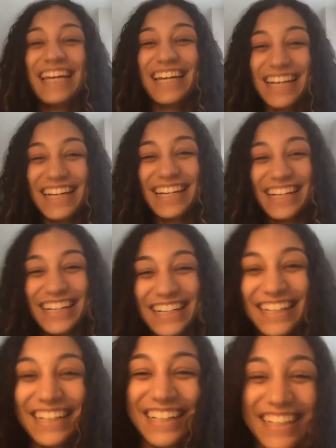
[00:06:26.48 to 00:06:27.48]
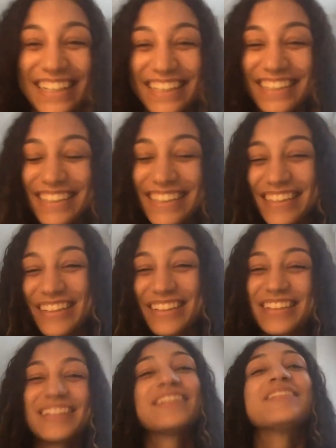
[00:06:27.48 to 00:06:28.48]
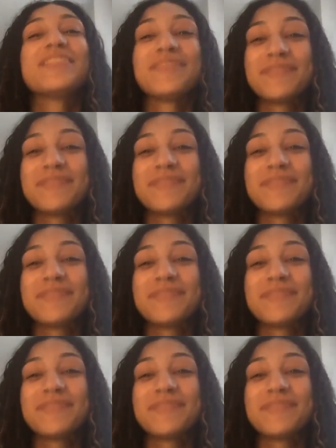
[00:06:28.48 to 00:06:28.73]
Can you talk a little bit about what happened today?